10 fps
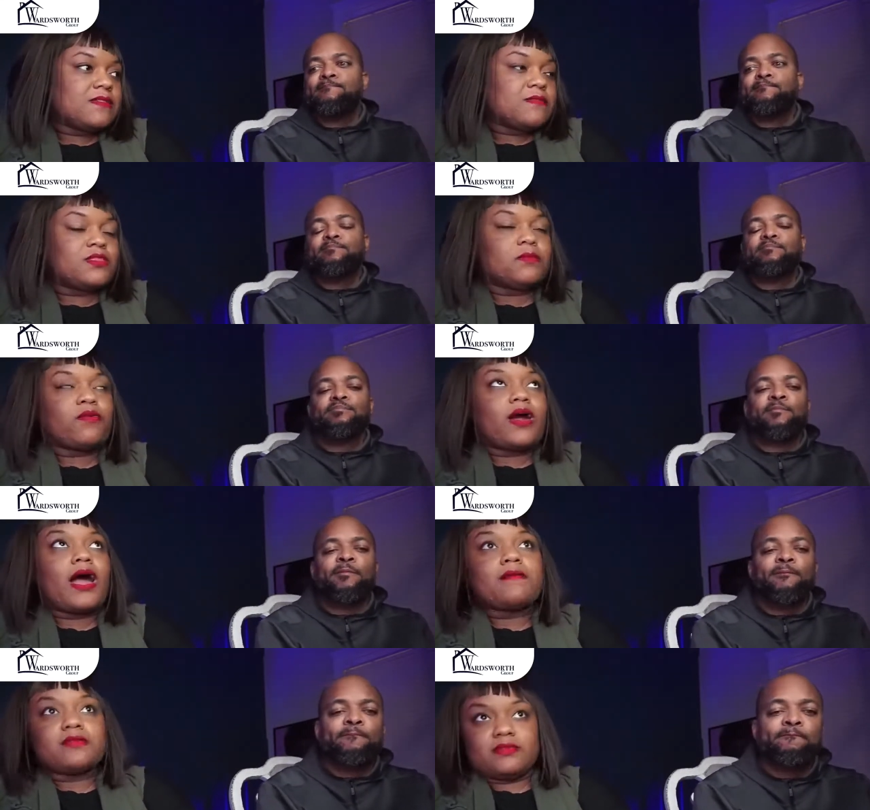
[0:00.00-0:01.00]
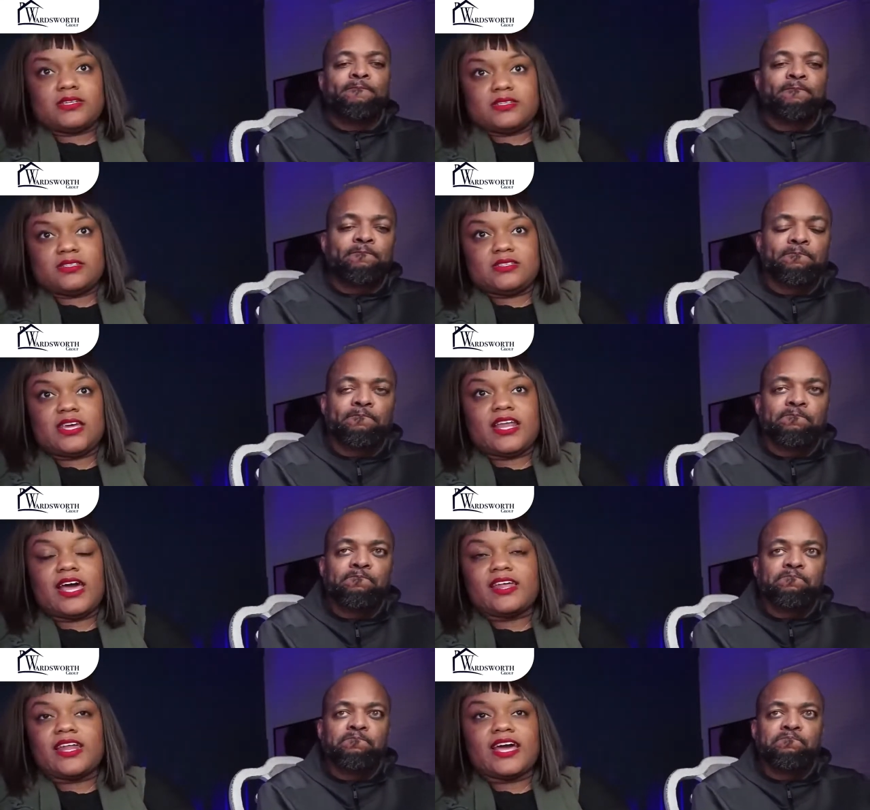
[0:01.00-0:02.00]
Speaker 1: but the problem is, and
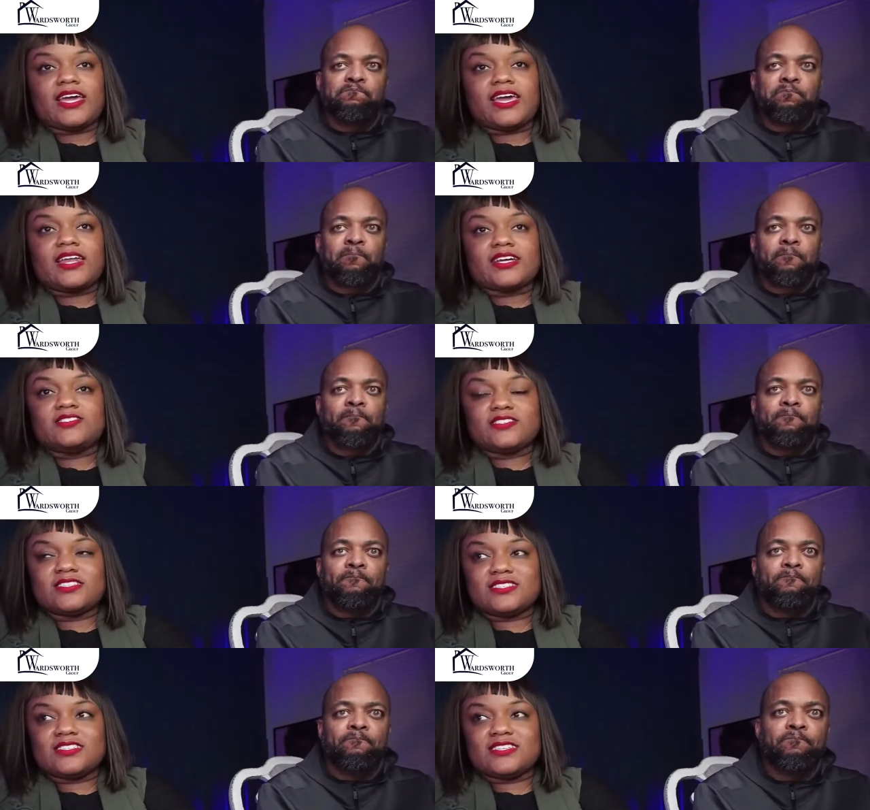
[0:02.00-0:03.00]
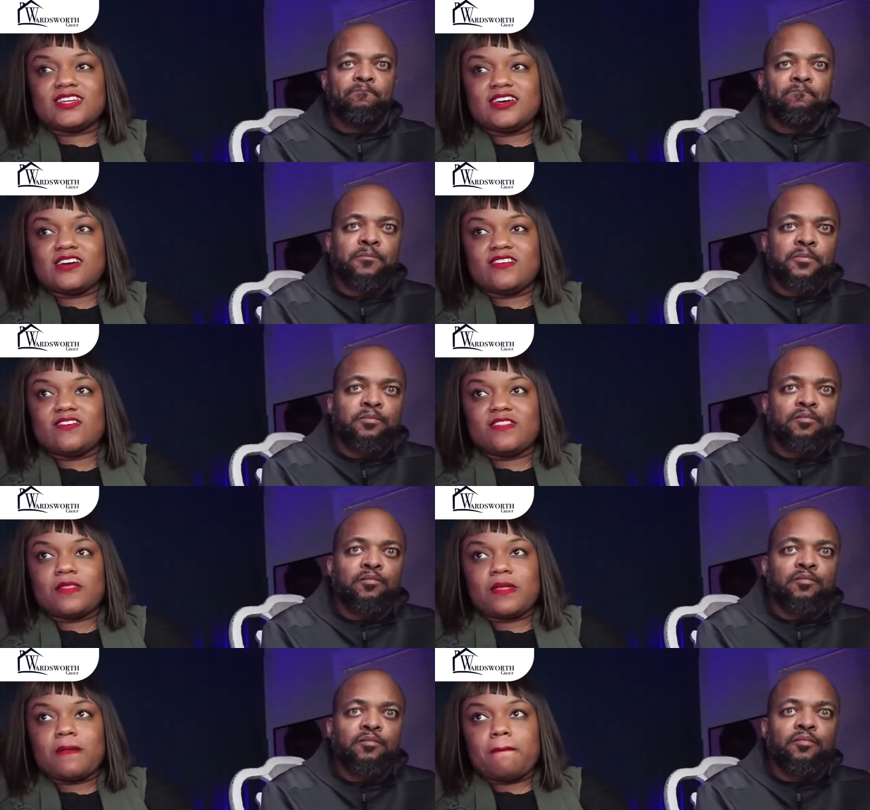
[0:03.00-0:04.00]
I and I cannot stress this enough.
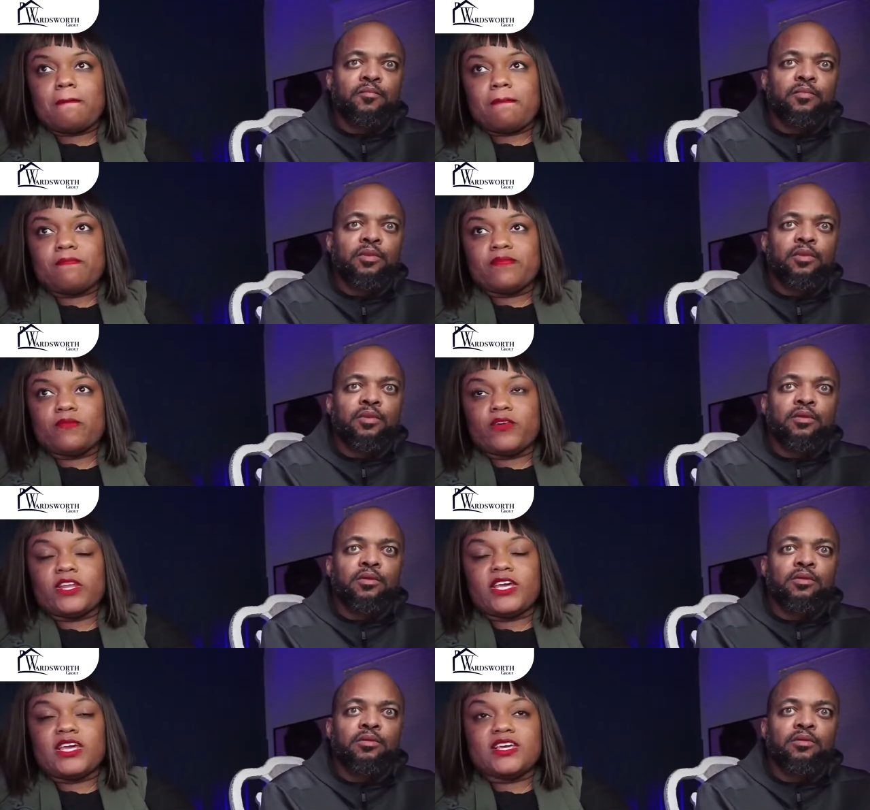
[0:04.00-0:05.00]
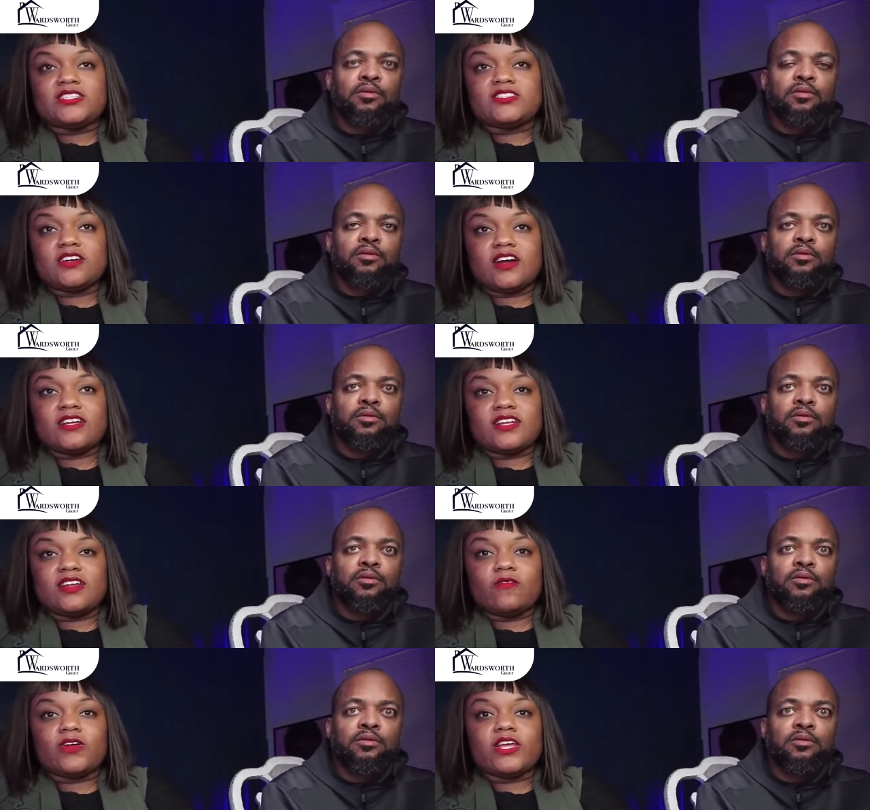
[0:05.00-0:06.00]
When he started
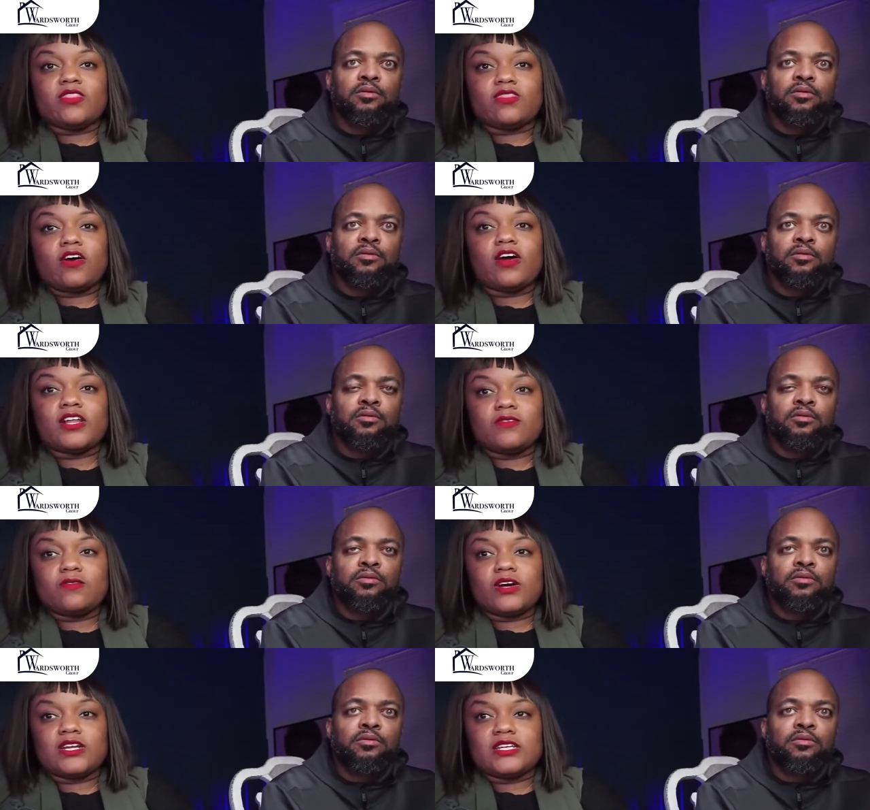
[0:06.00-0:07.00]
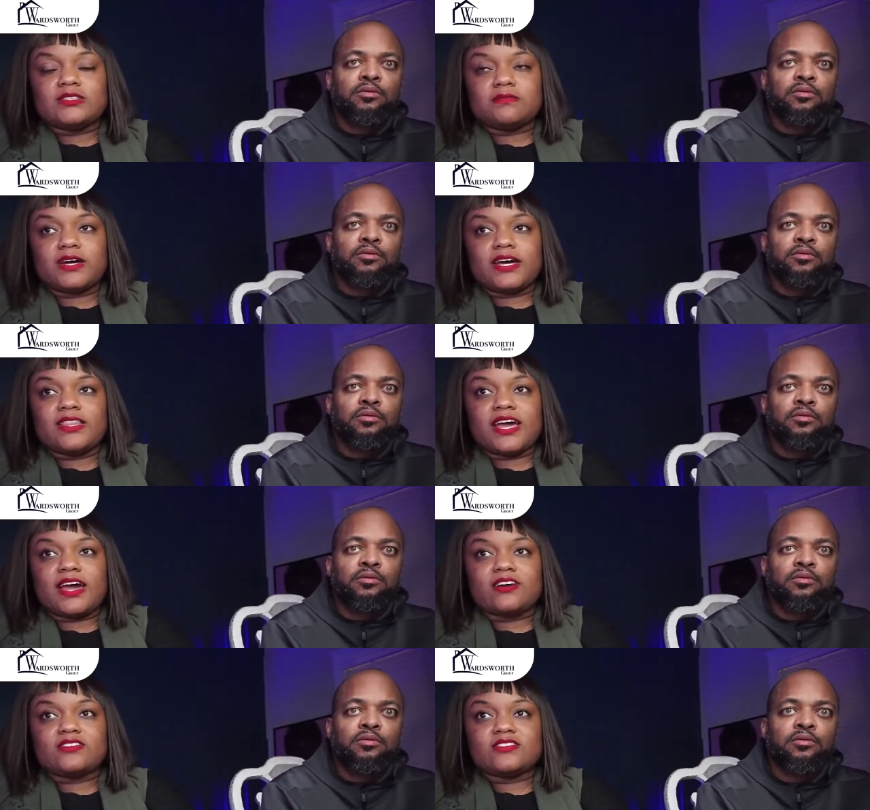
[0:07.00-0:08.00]
and when he thought he wanted to buy the
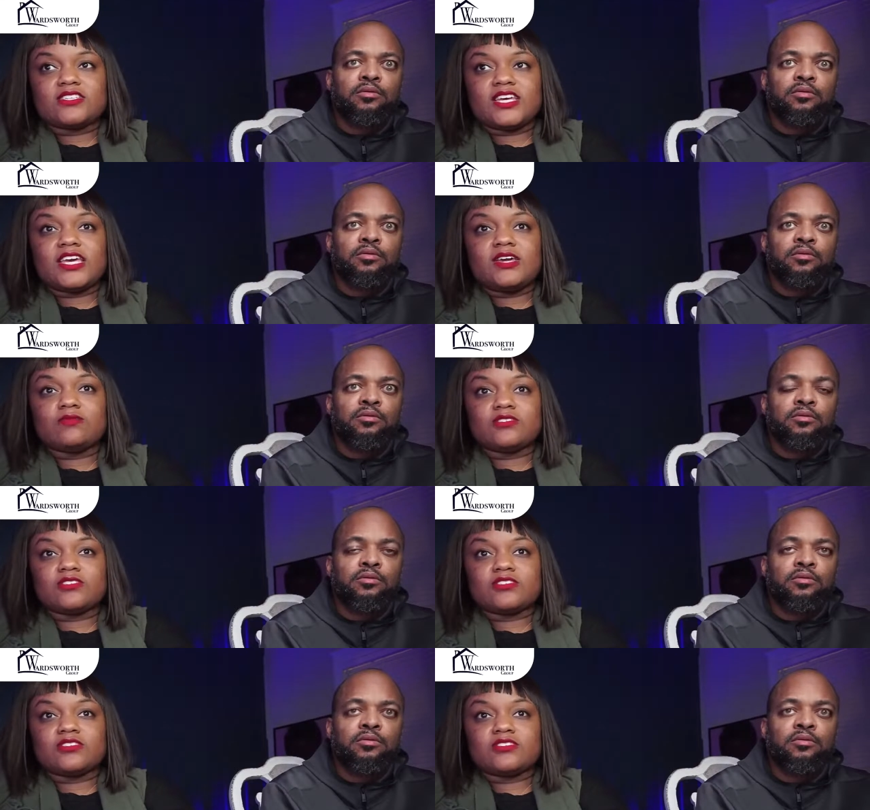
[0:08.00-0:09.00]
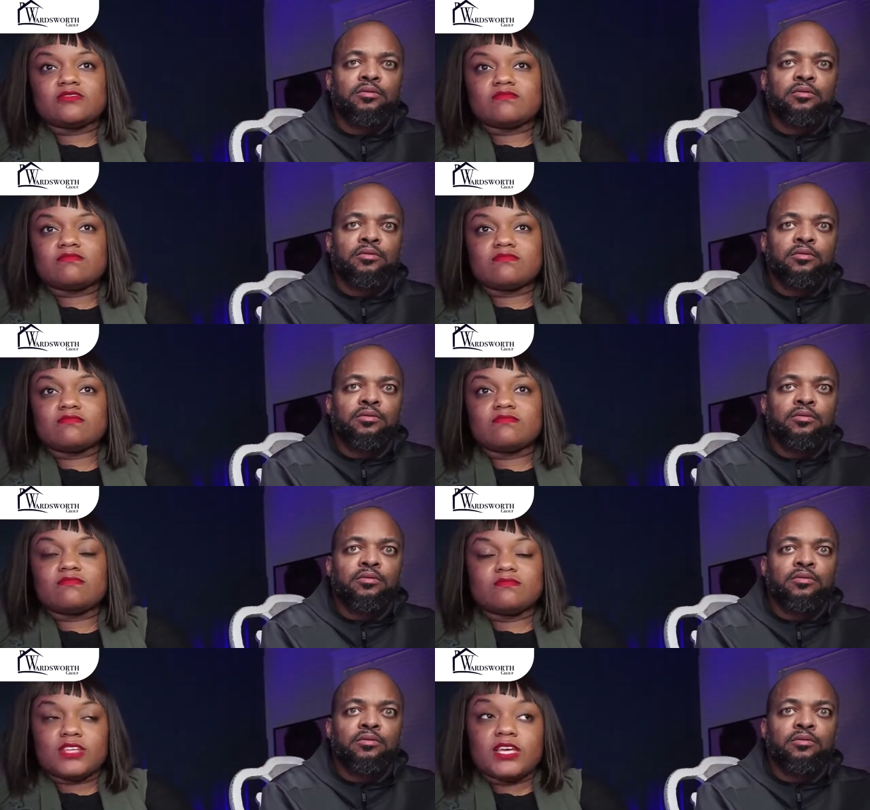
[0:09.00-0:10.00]
house, he was
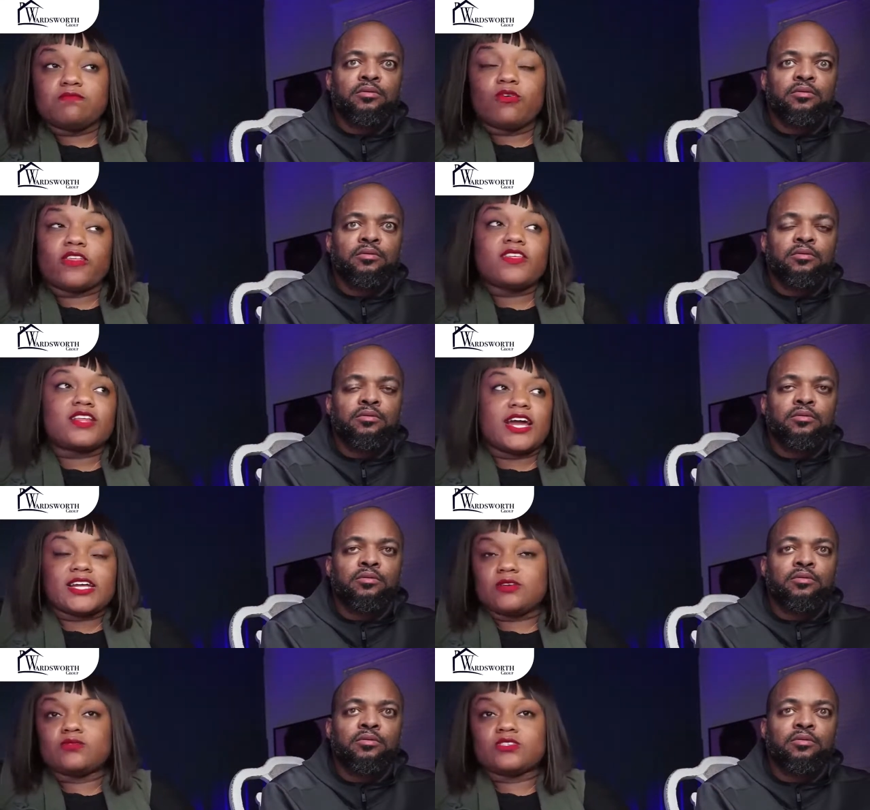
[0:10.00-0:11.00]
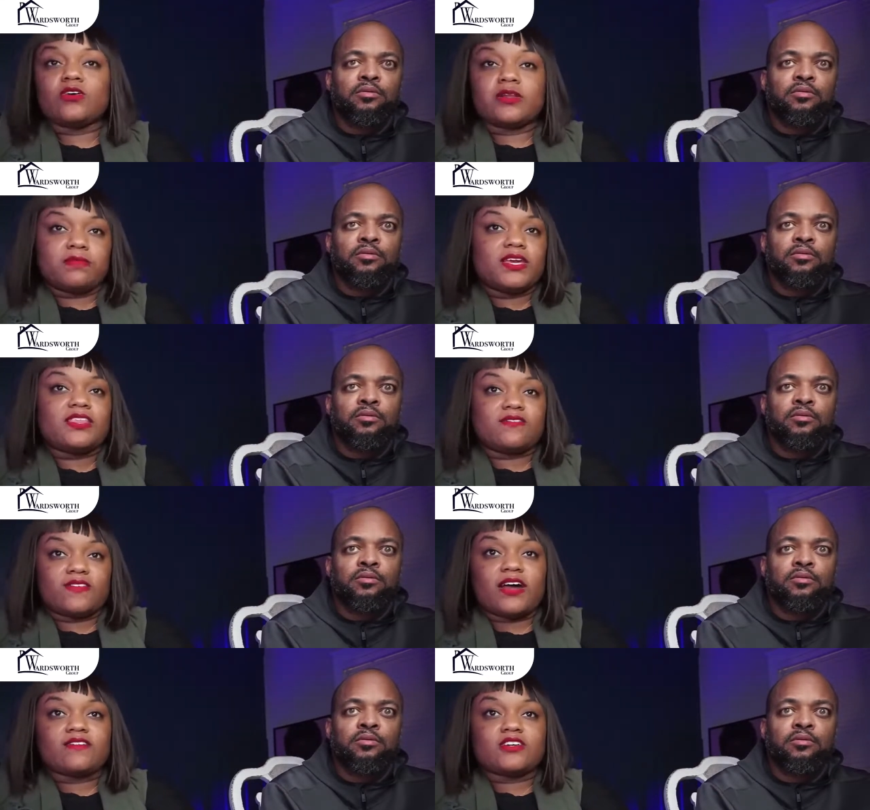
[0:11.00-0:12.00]
he more than likely was going to be in the
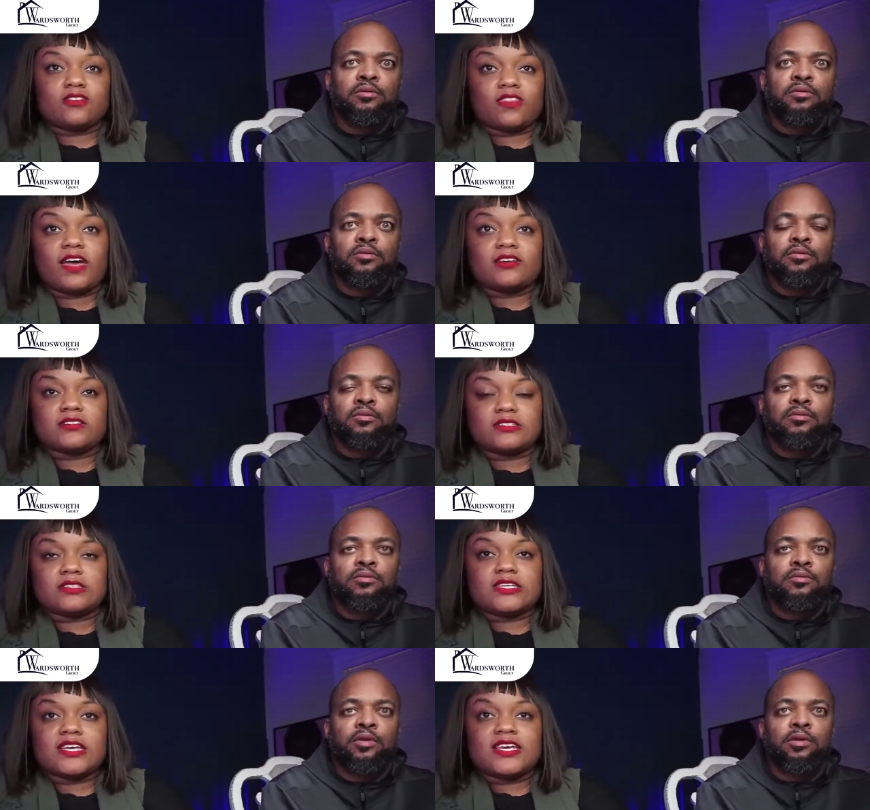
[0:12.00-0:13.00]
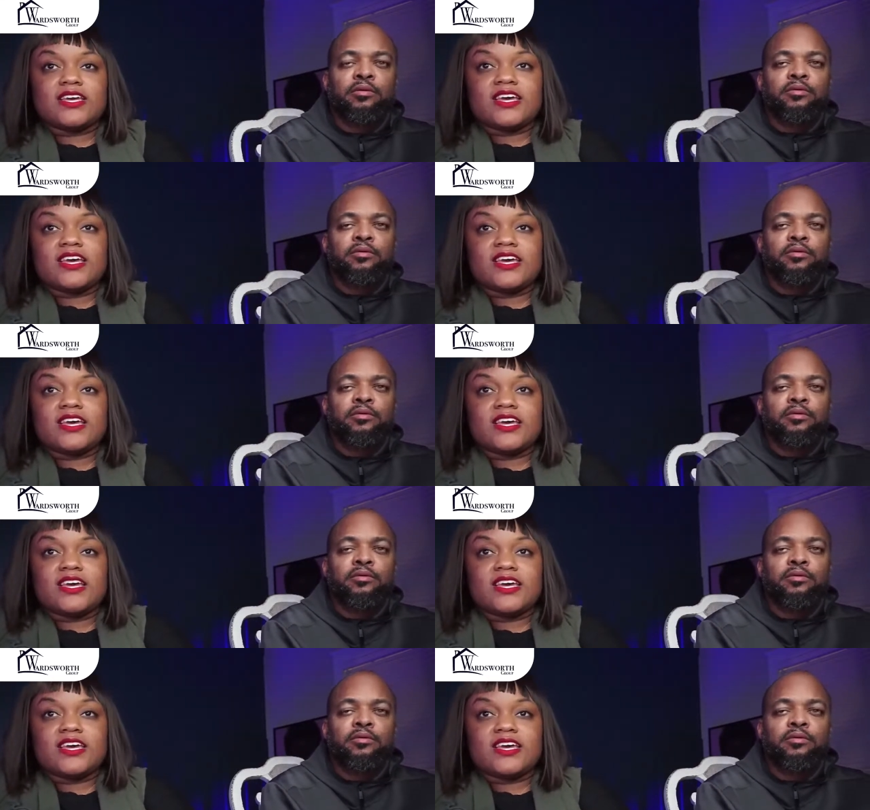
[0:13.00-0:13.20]
500,000s. Yeah.